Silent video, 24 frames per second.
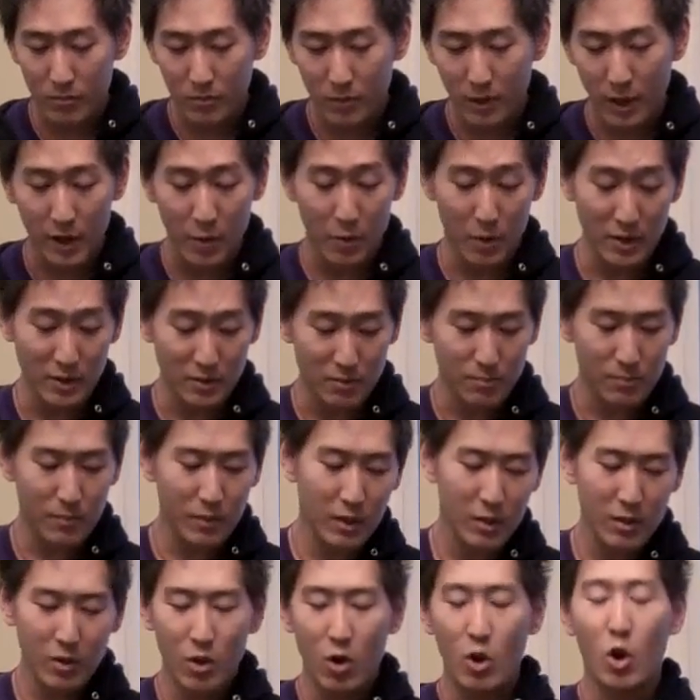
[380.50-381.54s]
Anyways,
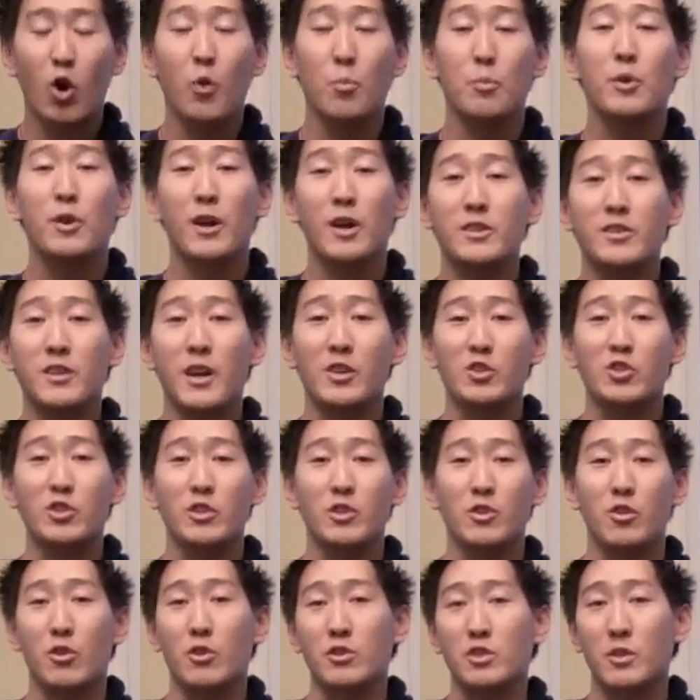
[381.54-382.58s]
hope you guys actually
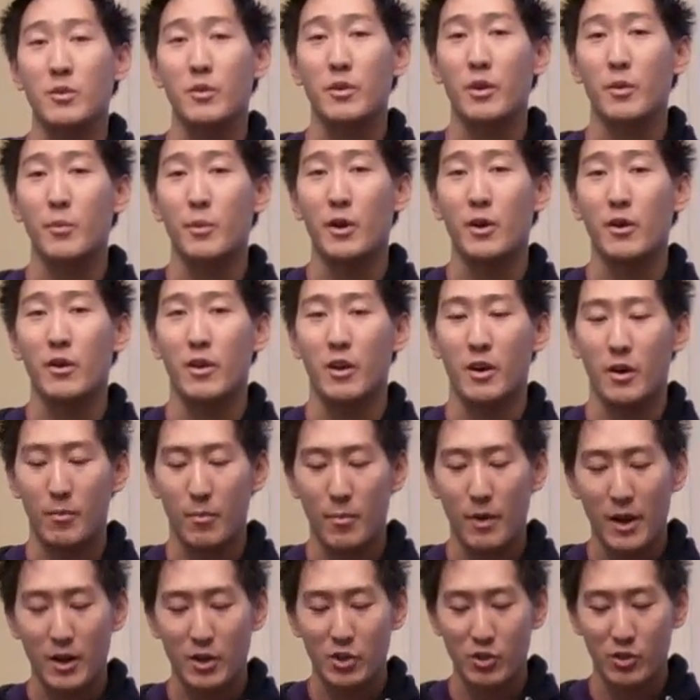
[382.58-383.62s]
learned something about
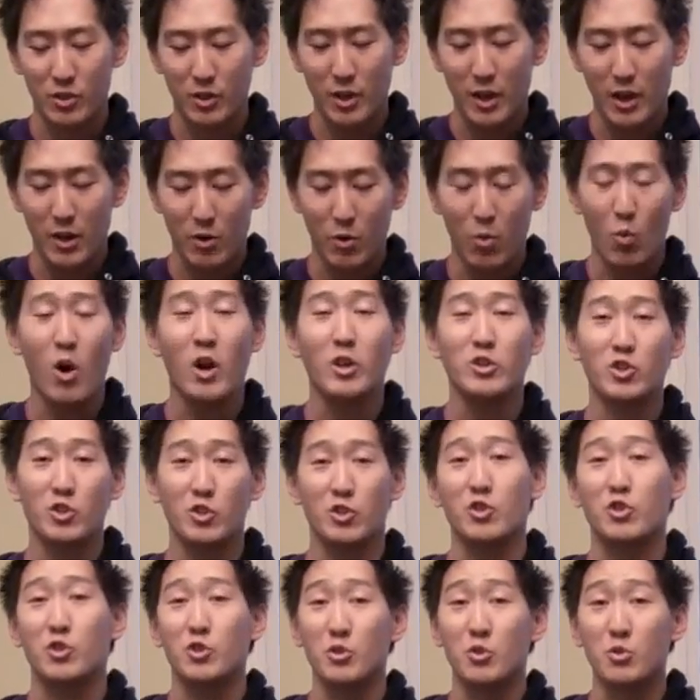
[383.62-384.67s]
actually how to wash your
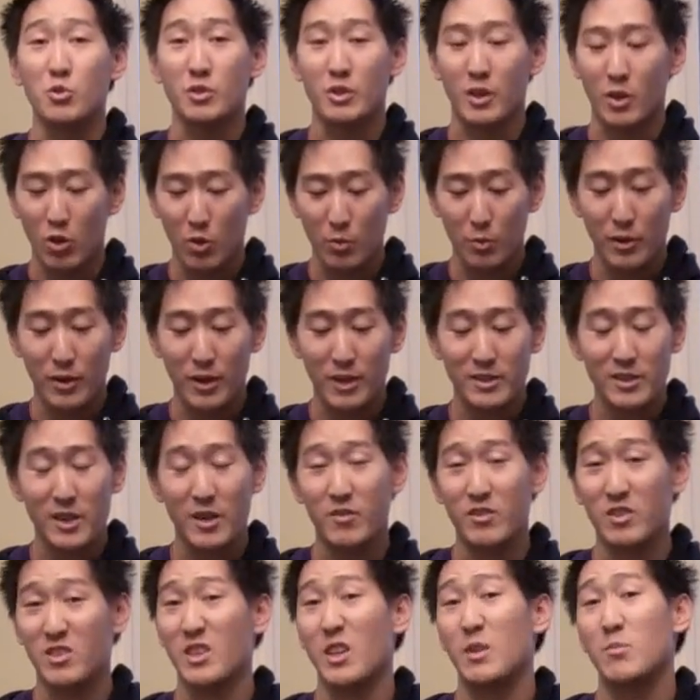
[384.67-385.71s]
shoes. I hope you guys have
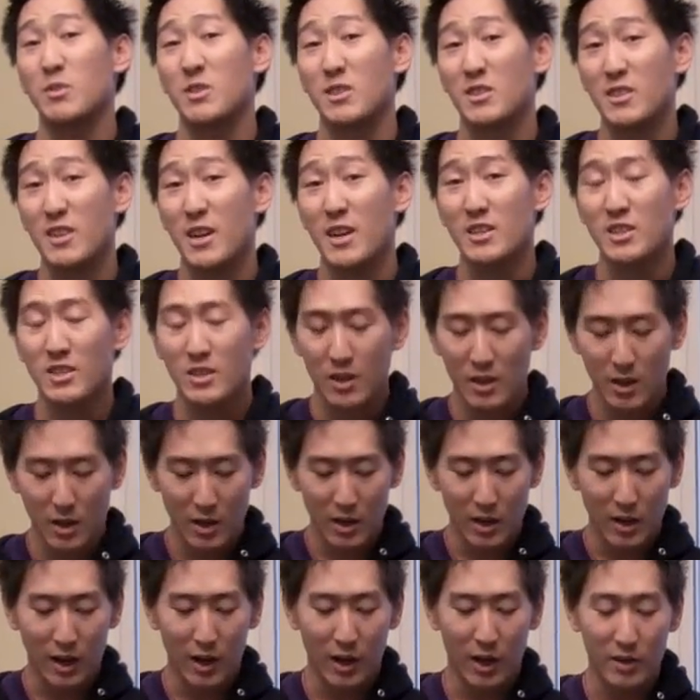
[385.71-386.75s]
the same success.
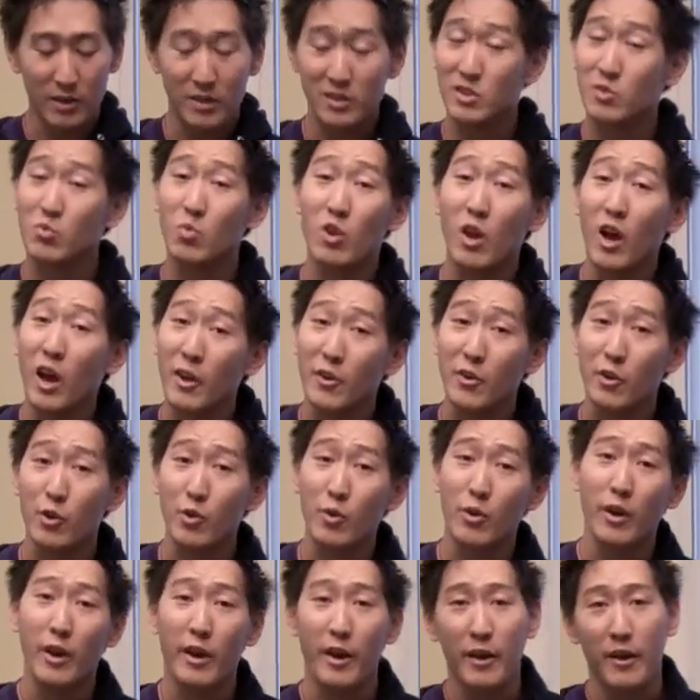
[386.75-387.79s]
This is what I
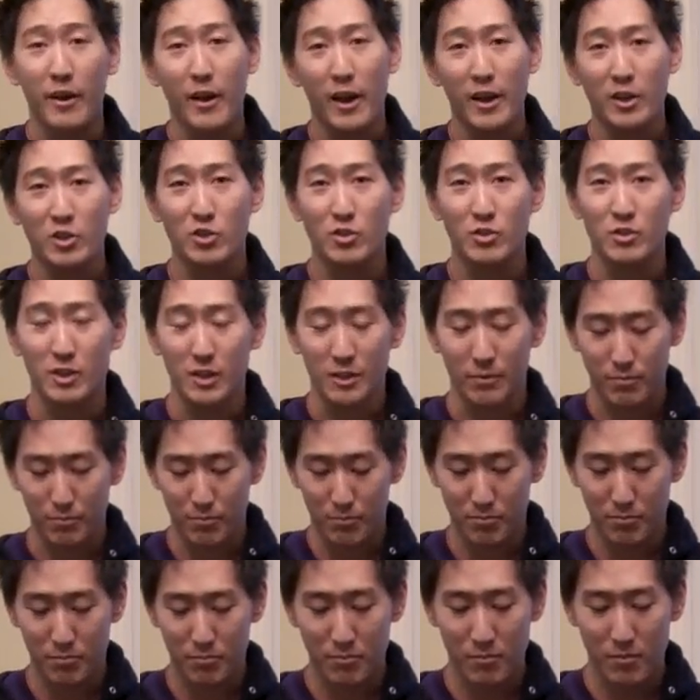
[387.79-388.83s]
do, and actually
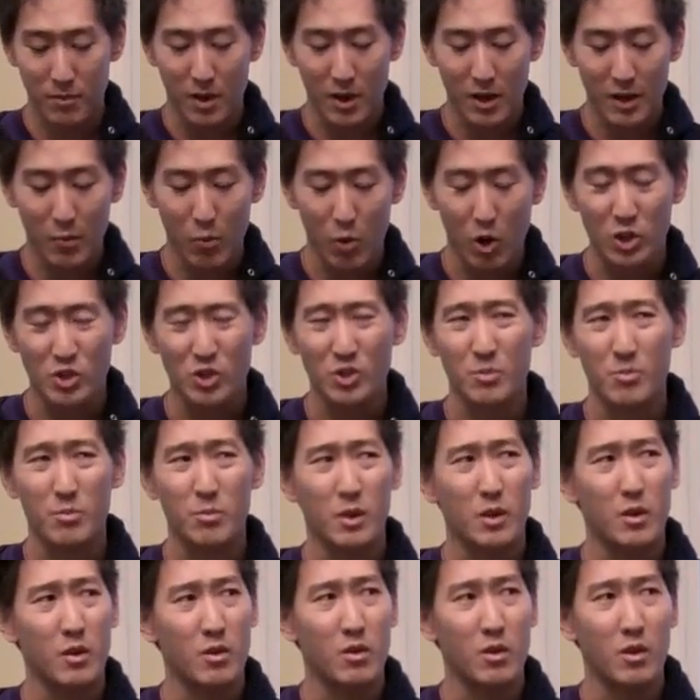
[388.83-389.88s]
I wash them,
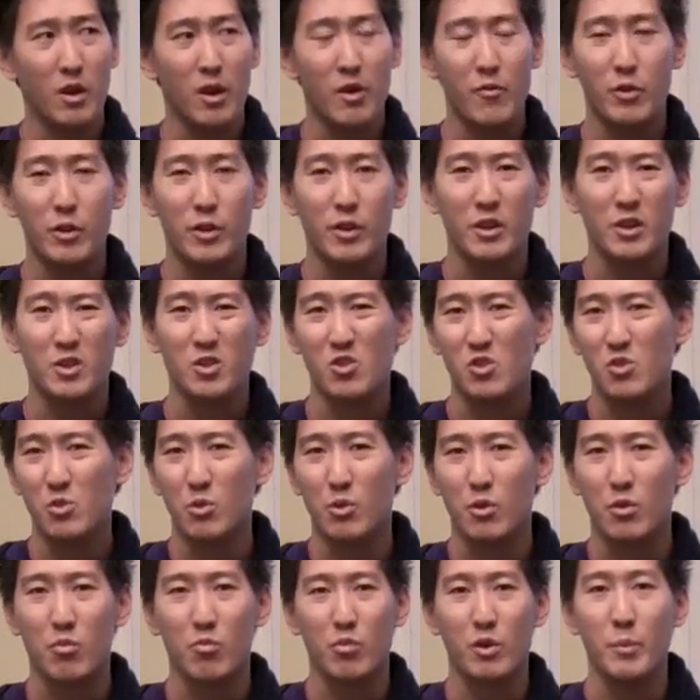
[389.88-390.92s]
I don't know, every like 2 or
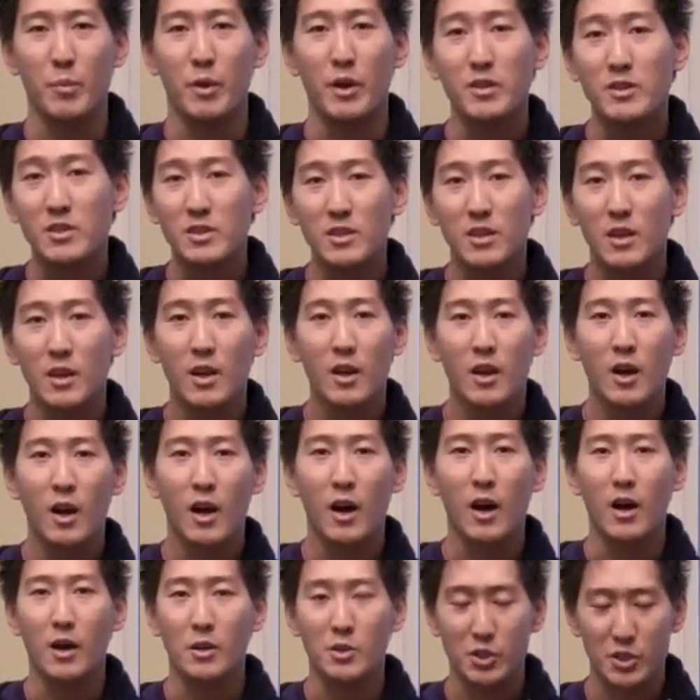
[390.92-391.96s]
3 months.
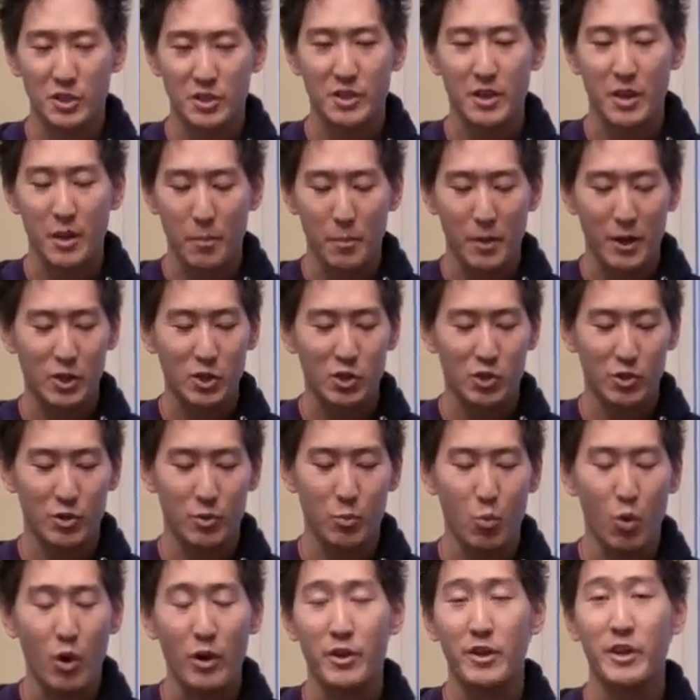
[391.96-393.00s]
Just to make sure,
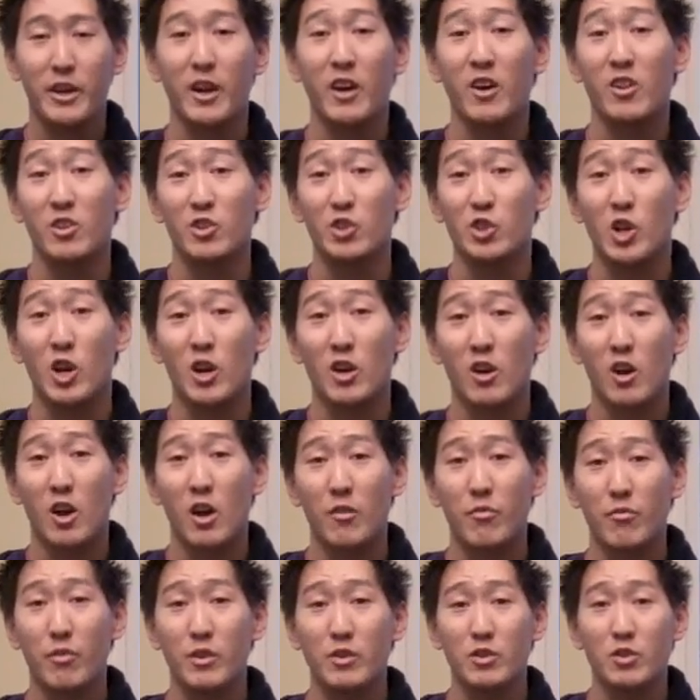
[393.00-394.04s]
one, you get all the chalk
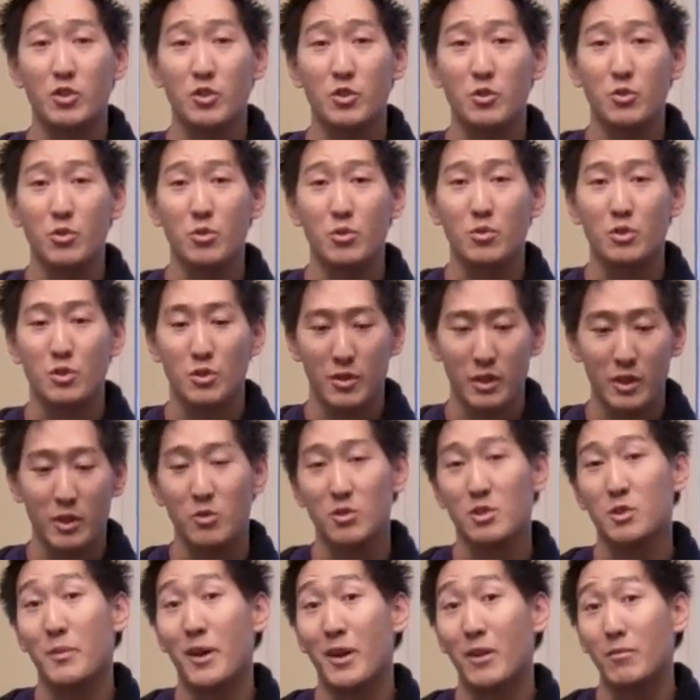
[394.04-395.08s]
off, and two, so they don't
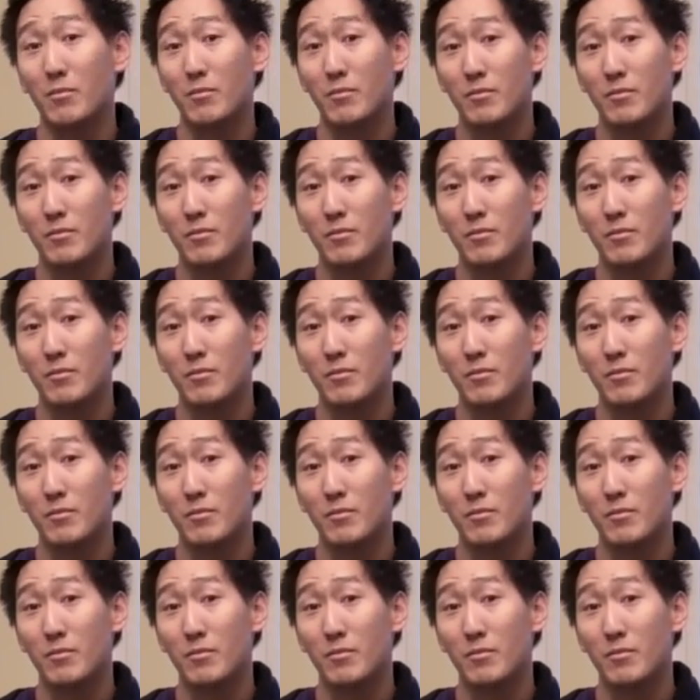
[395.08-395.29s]
smell.